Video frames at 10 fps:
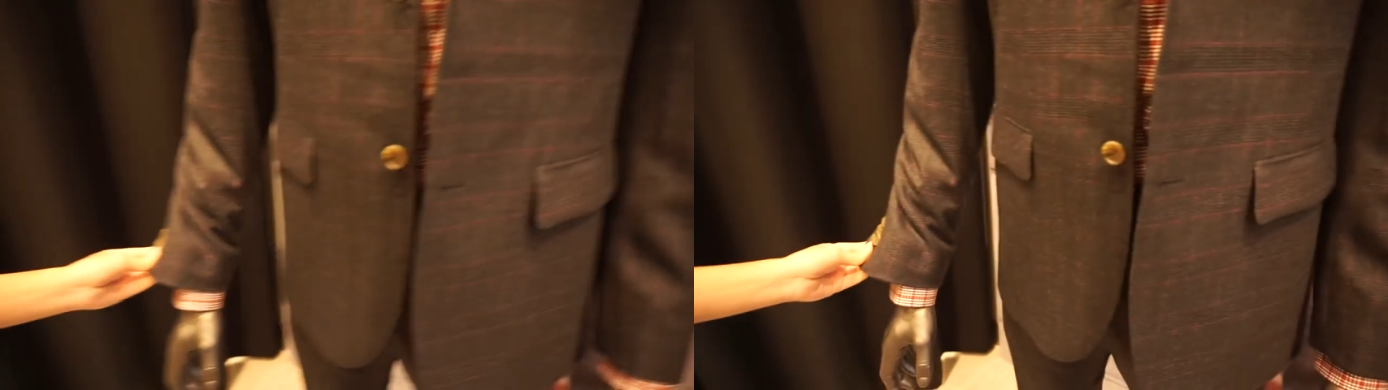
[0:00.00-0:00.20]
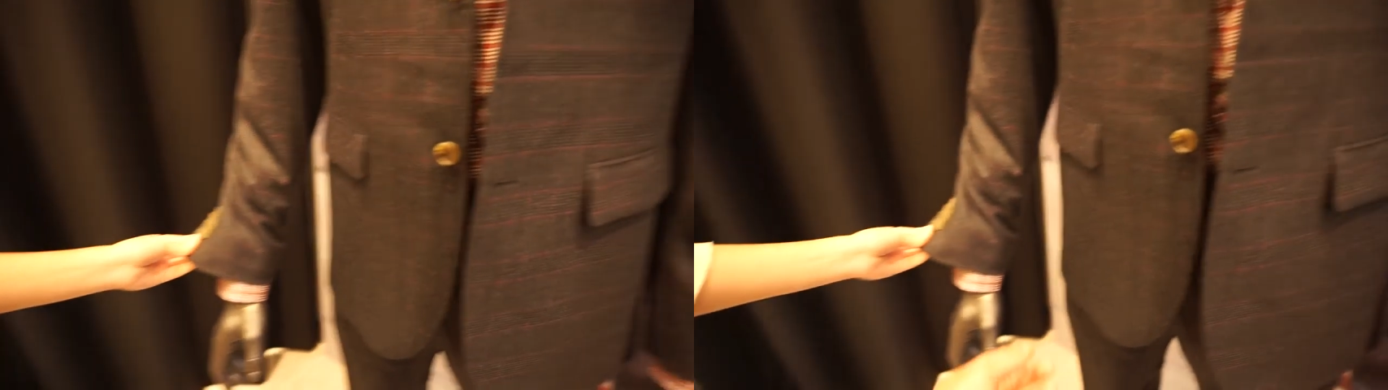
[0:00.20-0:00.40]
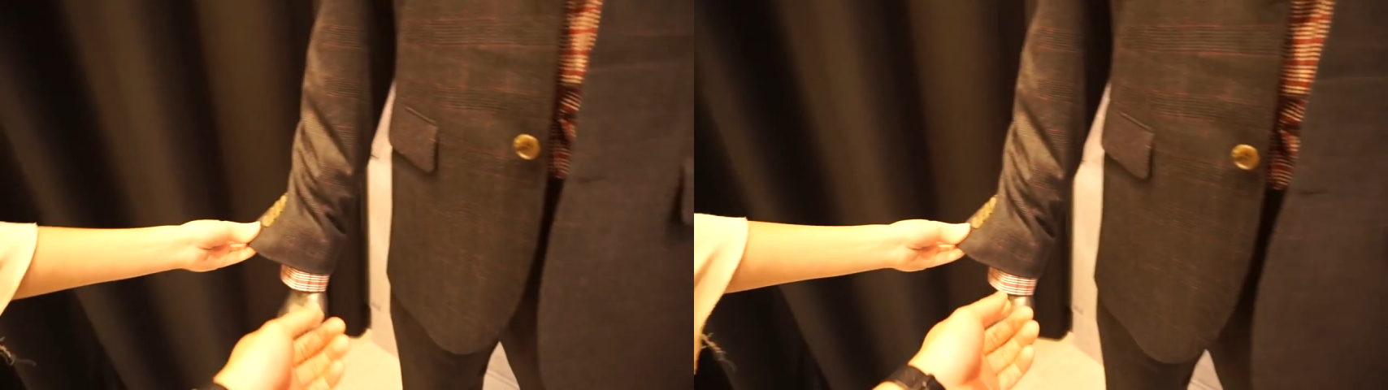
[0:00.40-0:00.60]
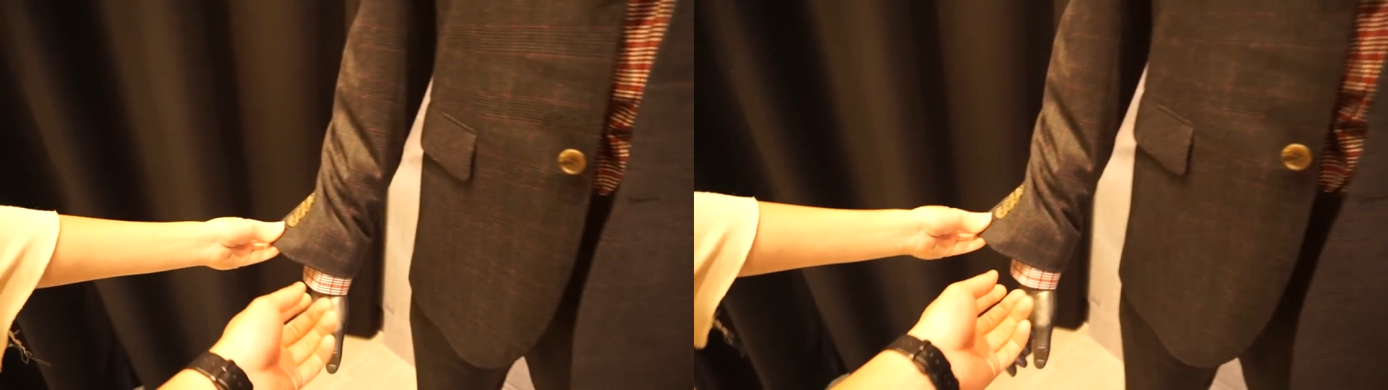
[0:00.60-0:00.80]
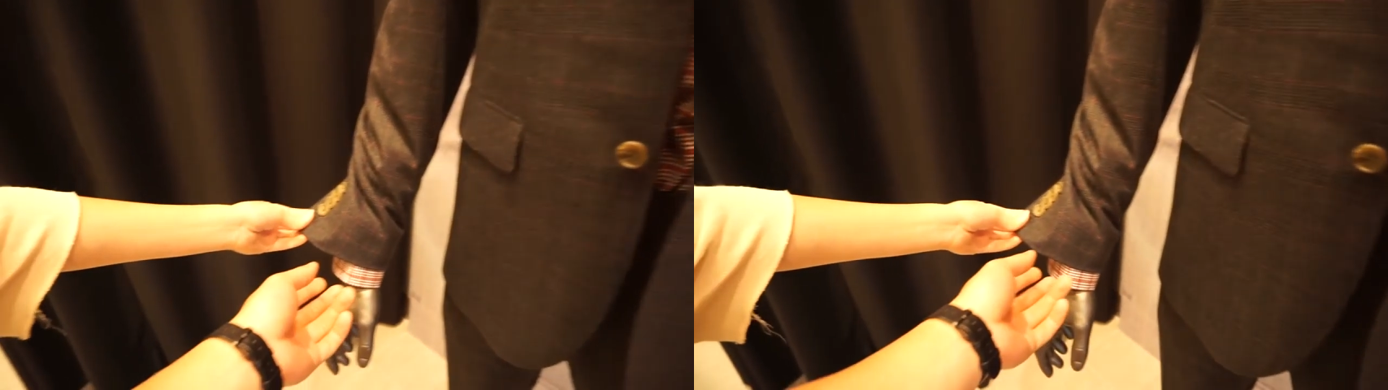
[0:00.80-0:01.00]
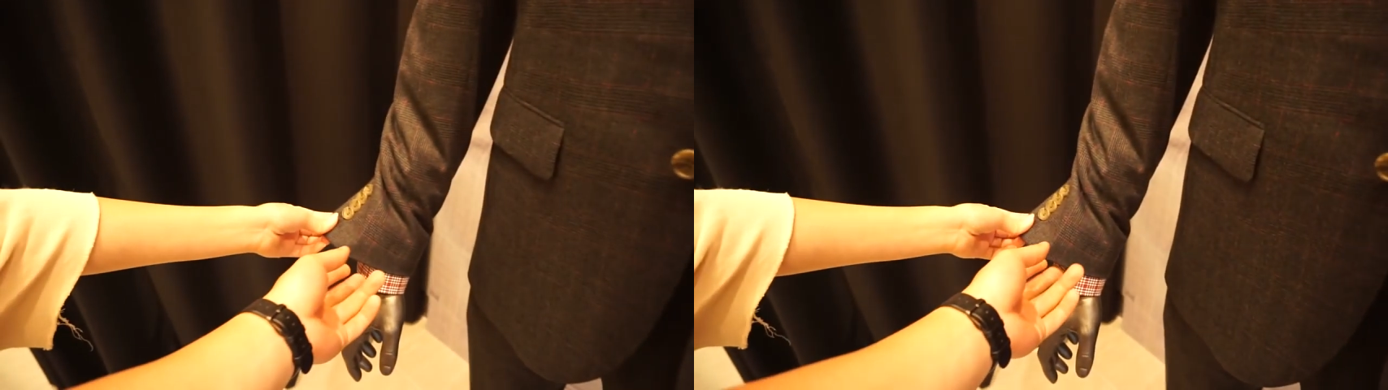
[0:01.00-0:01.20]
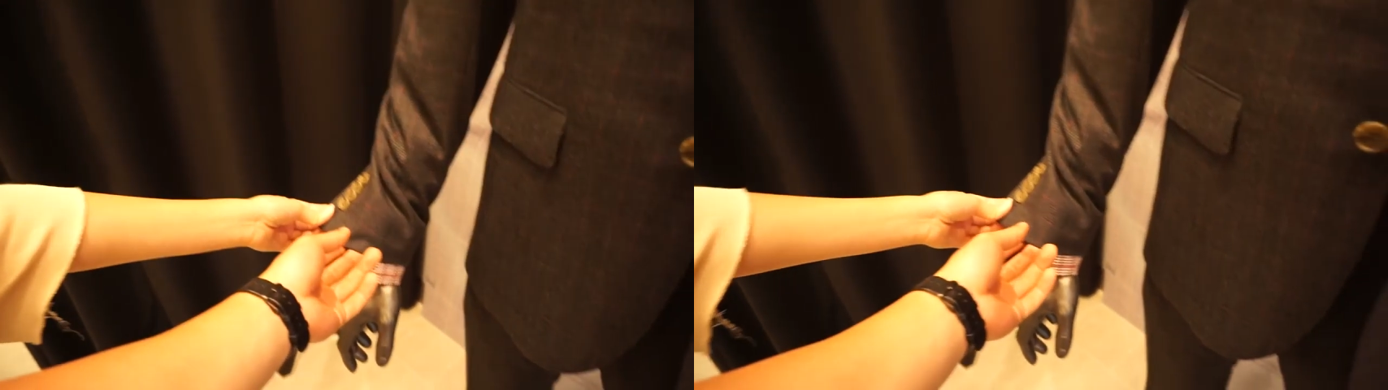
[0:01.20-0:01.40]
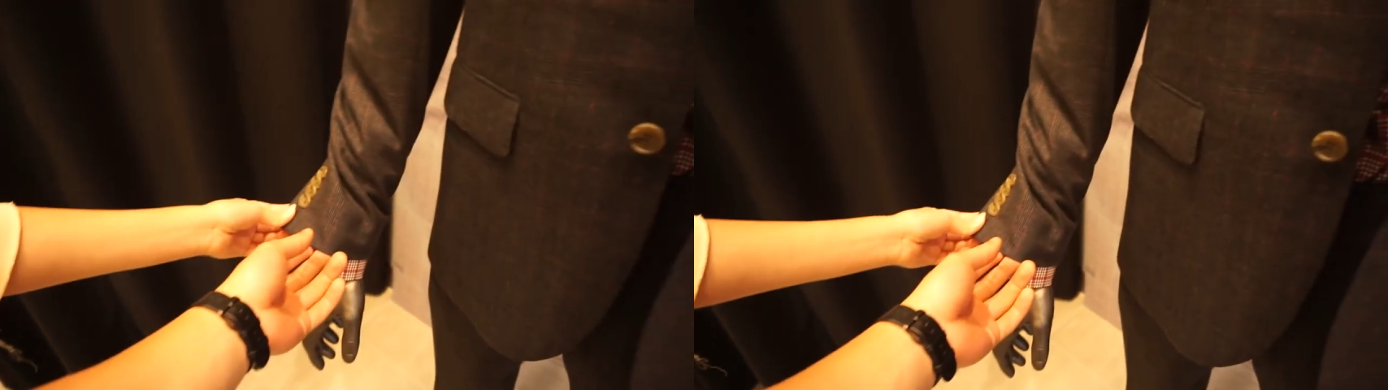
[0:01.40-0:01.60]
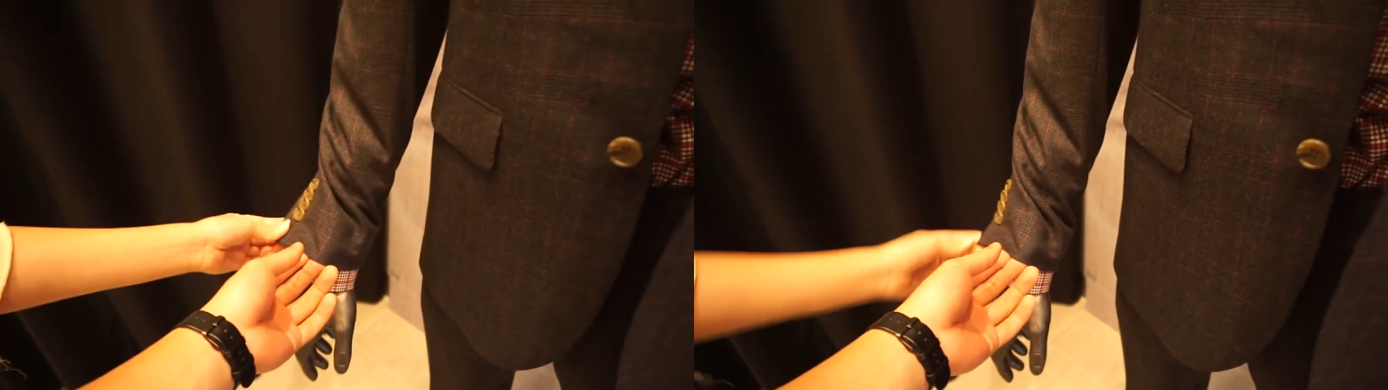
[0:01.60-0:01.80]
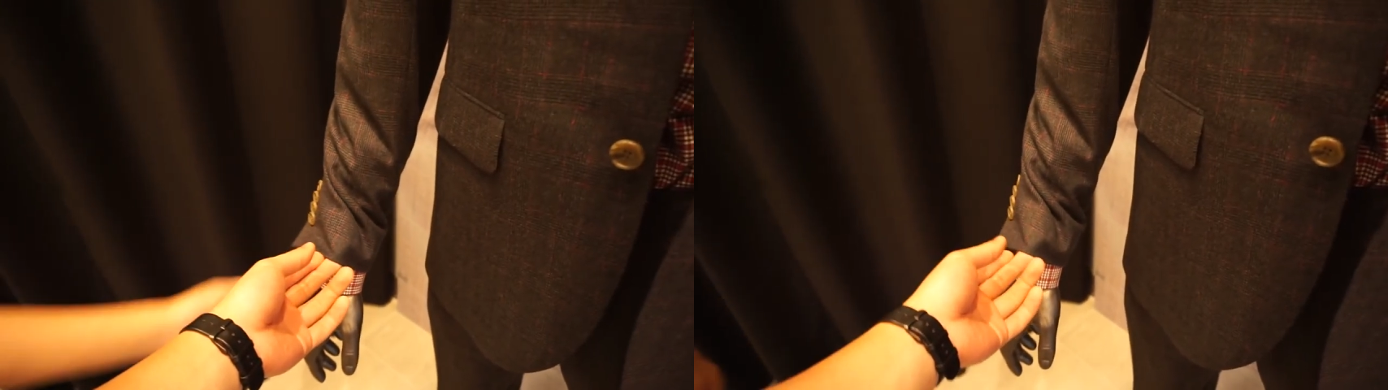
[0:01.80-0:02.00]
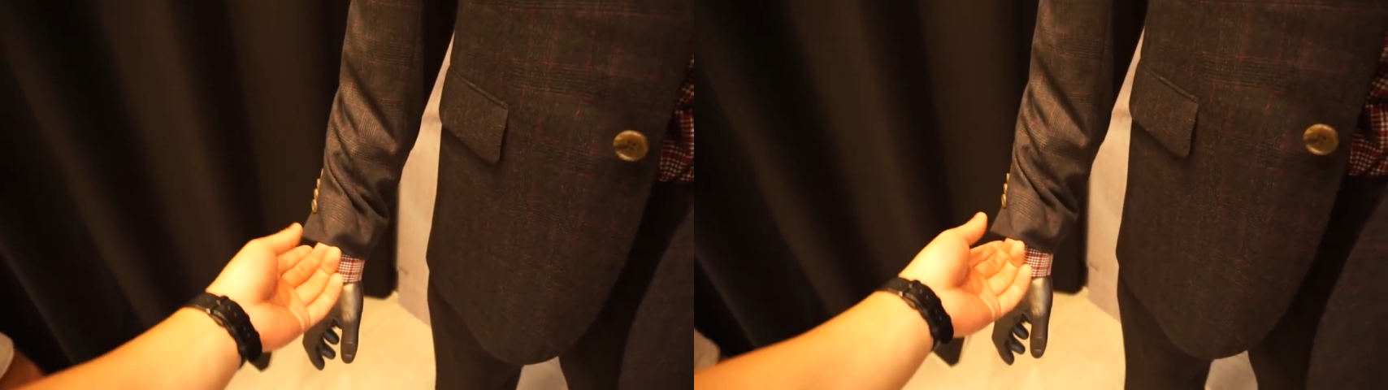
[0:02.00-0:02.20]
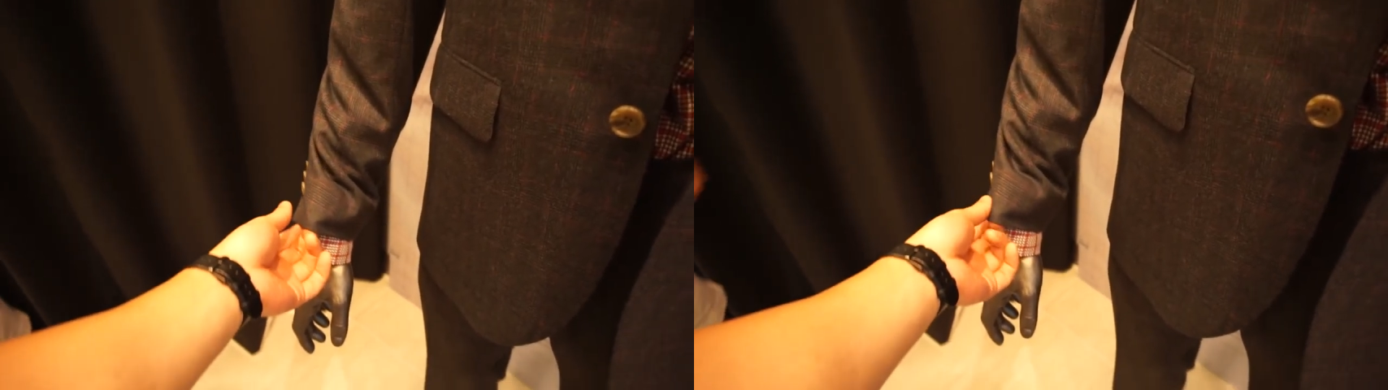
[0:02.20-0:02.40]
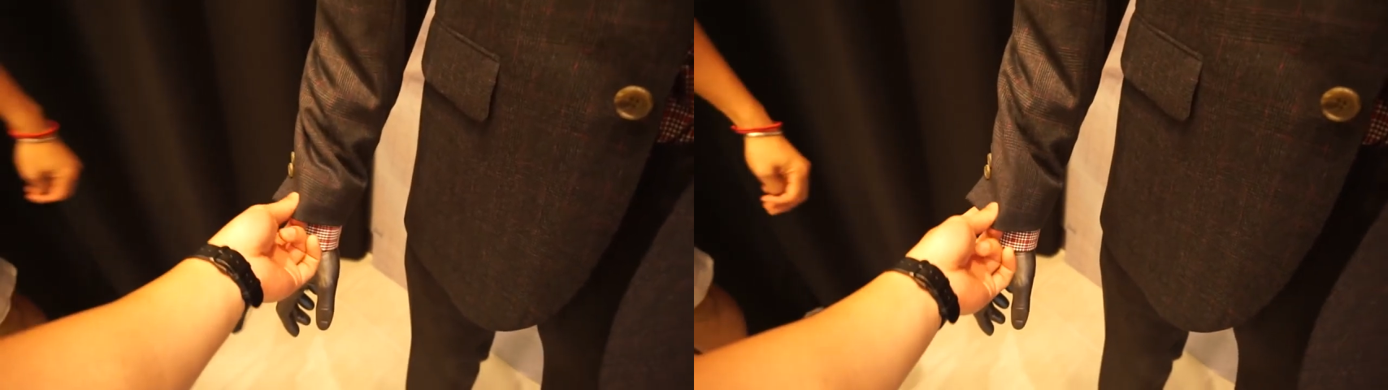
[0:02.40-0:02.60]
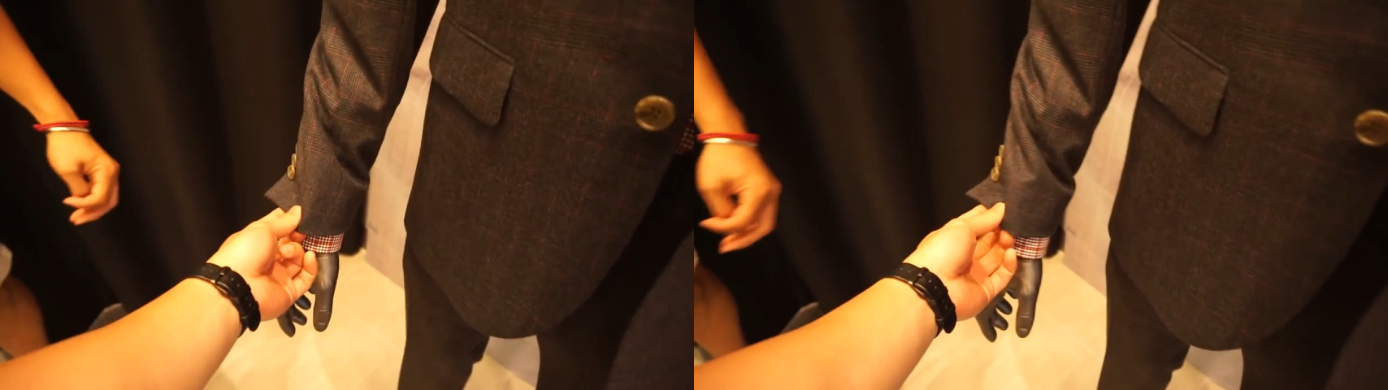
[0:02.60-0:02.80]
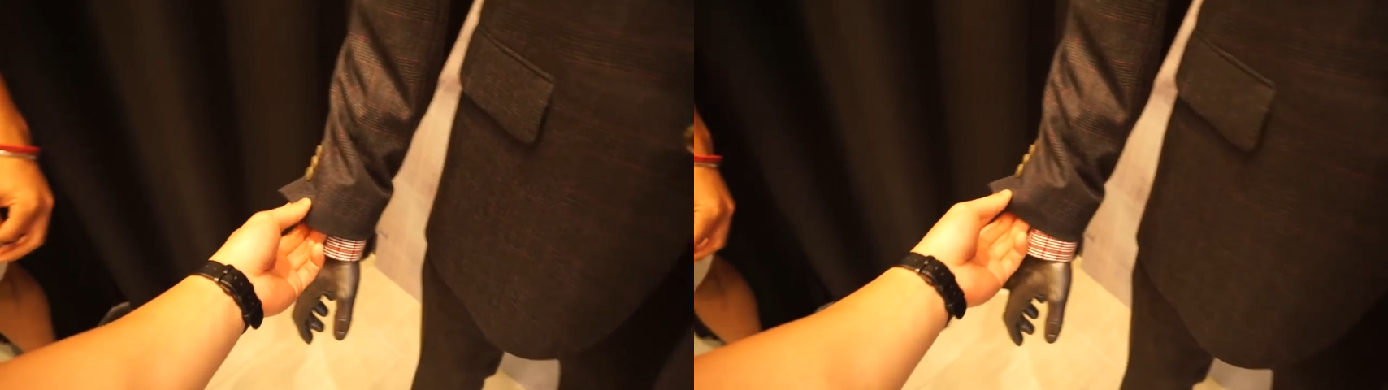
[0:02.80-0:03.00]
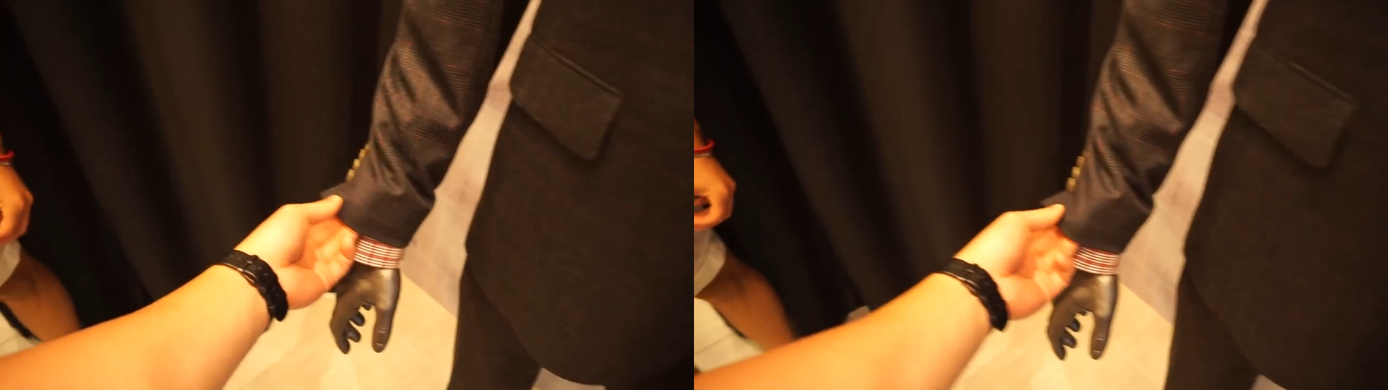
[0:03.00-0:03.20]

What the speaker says: No face is visible, so there are no lips to read.